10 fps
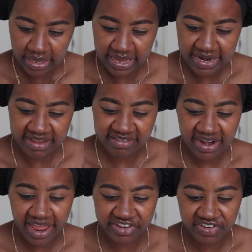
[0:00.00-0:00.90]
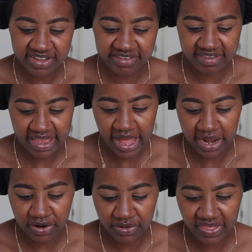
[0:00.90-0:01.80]
it doesn't actually say.
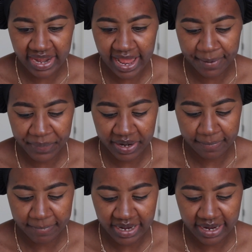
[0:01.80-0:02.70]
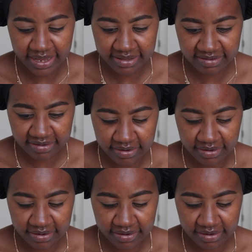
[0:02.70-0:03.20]
I'll look that up in a minute.